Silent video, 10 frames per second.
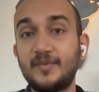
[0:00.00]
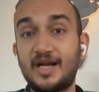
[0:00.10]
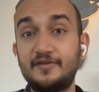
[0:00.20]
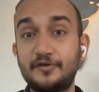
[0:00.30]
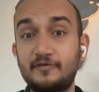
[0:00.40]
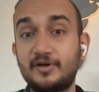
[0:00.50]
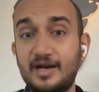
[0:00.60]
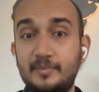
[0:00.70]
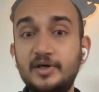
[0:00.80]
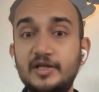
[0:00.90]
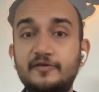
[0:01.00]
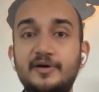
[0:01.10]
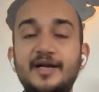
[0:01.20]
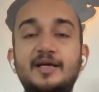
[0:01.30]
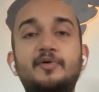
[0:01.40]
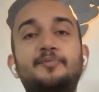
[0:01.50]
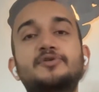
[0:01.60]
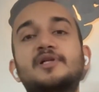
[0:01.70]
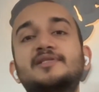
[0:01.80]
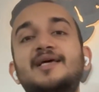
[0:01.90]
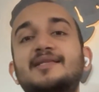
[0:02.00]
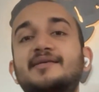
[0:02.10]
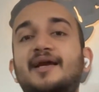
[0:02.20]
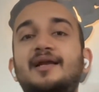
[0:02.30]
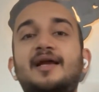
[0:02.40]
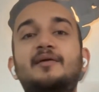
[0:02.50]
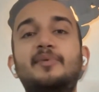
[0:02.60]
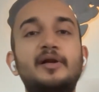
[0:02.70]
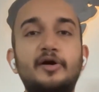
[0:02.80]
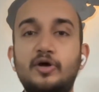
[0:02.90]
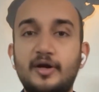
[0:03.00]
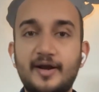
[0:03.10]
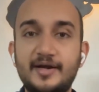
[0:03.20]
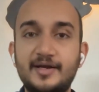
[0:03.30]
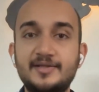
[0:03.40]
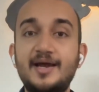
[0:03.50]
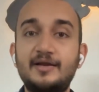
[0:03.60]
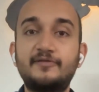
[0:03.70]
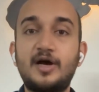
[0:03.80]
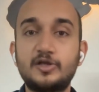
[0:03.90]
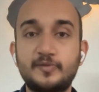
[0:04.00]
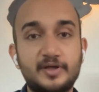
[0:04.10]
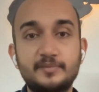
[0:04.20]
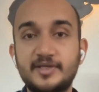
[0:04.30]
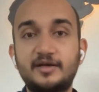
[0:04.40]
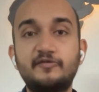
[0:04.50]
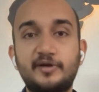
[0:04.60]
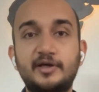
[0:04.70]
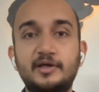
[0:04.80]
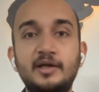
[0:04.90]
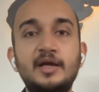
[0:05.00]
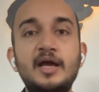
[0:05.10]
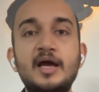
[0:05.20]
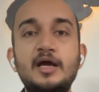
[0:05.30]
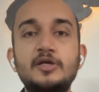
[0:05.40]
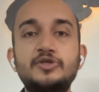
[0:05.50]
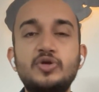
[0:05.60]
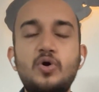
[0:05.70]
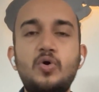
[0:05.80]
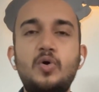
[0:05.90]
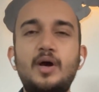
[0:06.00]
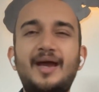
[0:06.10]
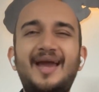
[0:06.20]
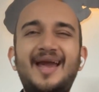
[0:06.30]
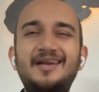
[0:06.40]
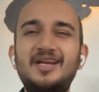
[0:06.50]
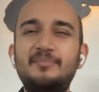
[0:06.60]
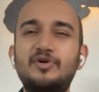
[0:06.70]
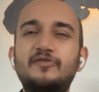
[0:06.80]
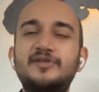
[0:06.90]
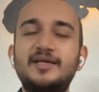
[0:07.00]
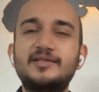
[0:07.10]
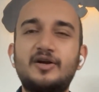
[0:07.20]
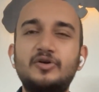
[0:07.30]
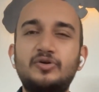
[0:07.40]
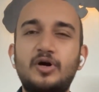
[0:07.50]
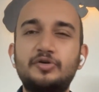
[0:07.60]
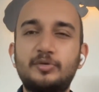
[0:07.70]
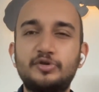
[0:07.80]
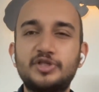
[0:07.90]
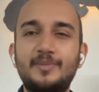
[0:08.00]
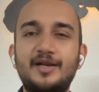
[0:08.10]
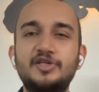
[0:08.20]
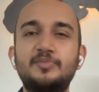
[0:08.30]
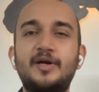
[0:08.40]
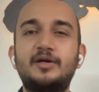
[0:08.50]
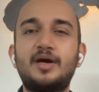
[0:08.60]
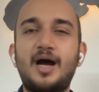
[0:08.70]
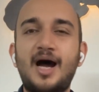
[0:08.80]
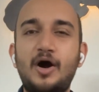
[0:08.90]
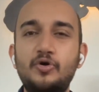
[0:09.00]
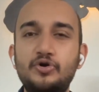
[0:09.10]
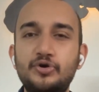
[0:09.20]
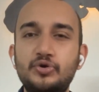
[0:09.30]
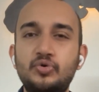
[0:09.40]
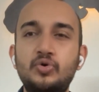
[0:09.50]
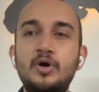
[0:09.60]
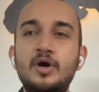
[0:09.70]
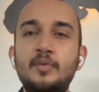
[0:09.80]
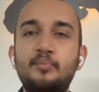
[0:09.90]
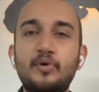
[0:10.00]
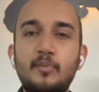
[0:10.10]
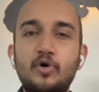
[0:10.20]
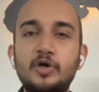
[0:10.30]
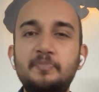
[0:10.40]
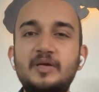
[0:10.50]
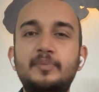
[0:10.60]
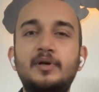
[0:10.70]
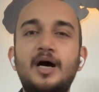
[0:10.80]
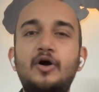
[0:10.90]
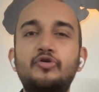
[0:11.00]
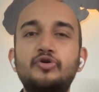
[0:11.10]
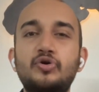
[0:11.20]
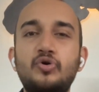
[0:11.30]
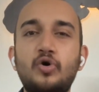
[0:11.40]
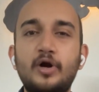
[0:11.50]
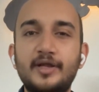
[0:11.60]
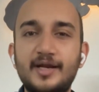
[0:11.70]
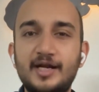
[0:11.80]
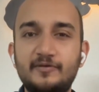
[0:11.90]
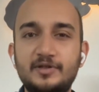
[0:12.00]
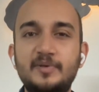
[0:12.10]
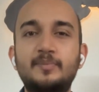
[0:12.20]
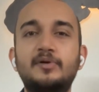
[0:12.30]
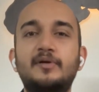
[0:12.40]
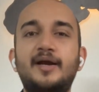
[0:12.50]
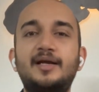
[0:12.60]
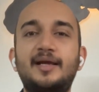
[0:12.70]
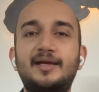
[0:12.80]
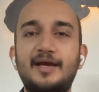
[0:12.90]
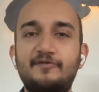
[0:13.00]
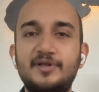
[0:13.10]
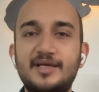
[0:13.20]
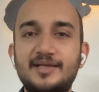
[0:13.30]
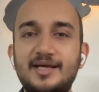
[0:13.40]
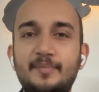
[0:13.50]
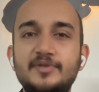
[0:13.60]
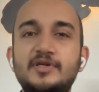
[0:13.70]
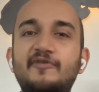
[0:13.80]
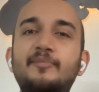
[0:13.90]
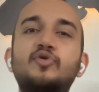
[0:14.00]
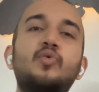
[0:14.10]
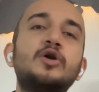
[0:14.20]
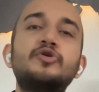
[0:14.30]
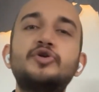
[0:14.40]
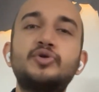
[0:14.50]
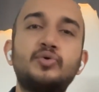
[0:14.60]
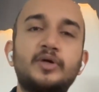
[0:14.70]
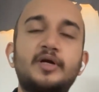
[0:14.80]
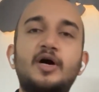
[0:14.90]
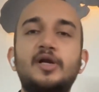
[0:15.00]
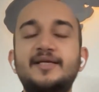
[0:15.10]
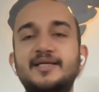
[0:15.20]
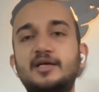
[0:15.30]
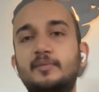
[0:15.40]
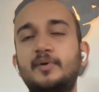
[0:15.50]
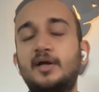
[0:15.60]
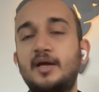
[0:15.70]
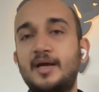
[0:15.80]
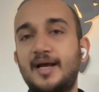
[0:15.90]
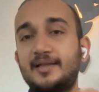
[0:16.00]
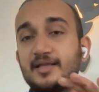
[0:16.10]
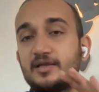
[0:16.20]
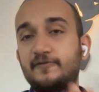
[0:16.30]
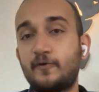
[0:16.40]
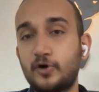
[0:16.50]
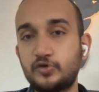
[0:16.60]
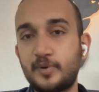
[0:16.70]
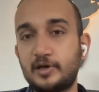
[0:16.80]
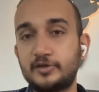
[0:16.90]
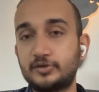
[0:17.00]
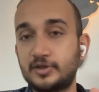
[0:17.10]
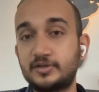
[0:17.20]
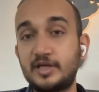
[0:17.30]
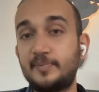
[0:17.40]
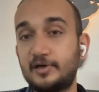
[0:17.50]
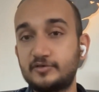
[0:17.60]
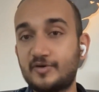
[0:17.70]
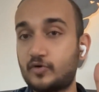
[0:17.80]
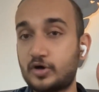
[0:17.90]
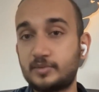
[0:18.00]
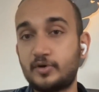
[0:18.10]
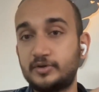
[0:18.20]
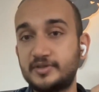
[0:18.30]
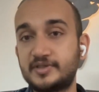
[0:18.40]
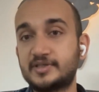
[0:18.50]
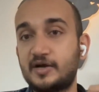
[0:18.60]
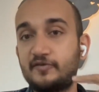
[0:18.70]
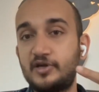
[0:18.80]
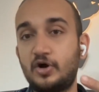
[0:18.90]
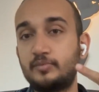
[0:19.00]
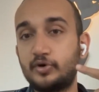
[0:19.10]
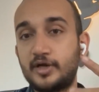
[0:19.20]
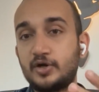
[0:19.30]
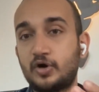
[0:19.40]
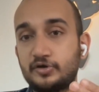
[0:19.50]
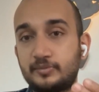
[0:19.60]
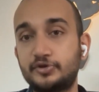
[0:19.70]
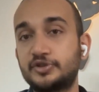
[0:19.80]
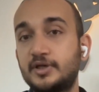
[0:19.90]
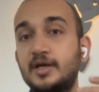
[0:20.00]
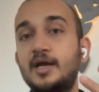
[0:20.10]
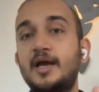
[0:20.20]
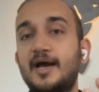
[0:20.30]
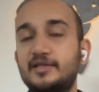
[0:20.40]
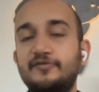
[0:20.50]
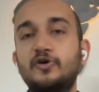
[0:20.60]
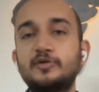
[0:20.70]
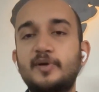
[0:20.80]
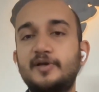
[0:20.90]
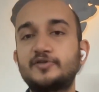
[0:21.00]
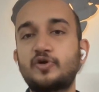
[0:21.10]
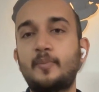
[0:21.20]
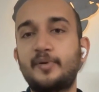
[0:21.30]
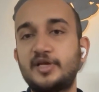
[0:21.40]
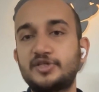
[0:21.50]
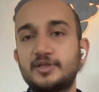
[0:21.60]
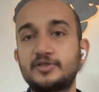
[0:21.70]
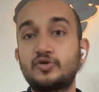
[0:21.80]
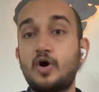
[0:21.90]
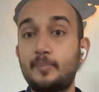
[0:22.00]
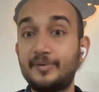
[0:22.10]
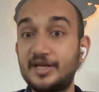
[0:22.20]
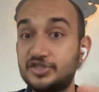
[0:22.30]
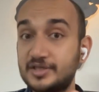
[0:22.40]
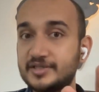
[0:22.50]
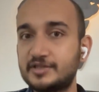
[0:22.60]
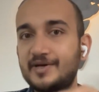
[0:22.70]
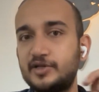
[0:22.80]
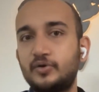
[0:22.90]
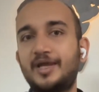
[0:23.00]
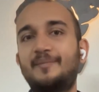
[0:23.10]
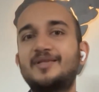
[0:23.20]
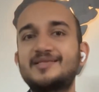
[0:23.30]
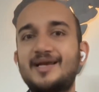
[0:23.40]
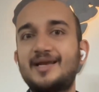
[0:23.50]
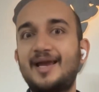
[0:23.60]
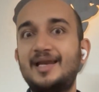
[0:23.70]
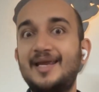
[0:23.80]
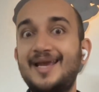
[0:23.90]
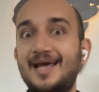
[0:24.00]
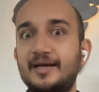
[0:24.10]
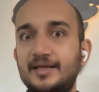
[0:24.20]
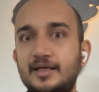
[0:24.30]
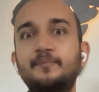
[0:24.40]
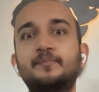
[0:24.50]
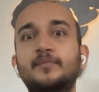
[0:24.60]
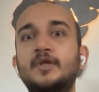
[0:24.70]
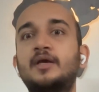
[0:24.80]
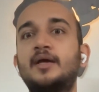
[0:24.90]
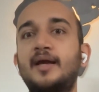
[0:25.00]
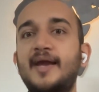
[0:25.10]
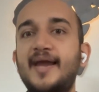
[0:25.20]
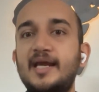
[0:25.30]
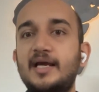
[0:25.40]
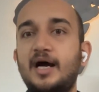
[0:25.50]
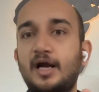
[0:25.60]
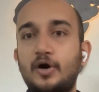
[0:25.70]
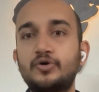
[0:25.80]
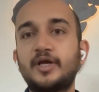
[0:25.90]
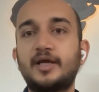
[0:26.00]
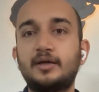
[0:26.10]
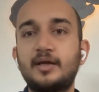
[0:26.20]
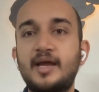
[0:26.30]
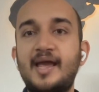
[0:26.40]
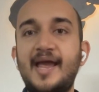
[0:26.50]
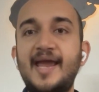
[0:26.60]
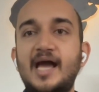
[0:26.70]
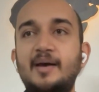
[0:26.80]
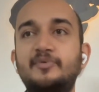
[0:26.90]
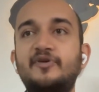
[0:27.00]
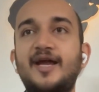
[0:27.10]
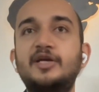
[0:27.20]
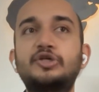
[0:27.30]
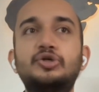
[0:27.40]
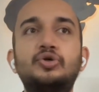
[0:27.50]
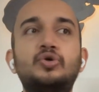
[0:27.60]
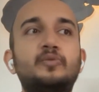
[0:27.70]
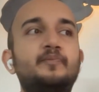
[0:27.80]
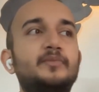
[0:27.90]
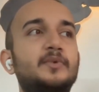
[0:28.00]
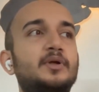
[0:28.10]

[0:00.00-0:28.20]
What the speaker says: And if you have a Grammarly for writing proposals, that's again like $1 billion idea there if DAOs become significant. So, n number of things around contribution management. How do you promote people? How do you coordinate with people, right? Like, everything that happens in Web 2, what would you do in a DAO like setup? And then the fourth pillar, so the three pillars we've talked about is discovery, onboarding, contribution. And the fourth pillar is operations. The operations is where you came and said, hey, legality. Hey, accounting. Hey, I'm trying to